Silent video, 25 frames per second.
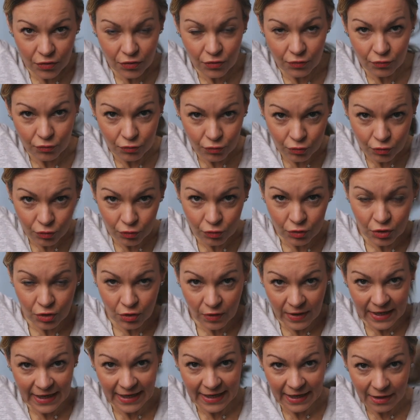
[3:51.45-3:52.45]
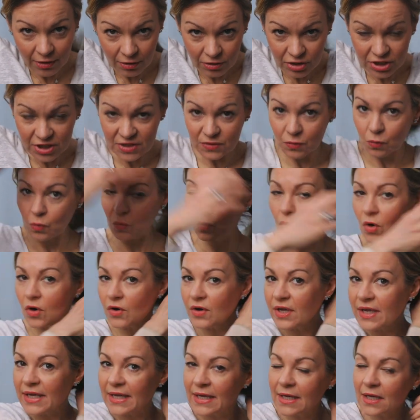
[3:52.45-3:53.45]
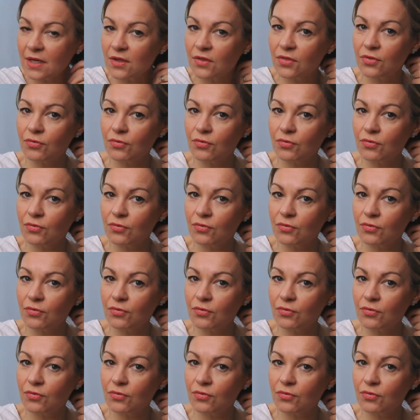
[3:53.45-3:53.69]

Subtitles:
through your hair, just working it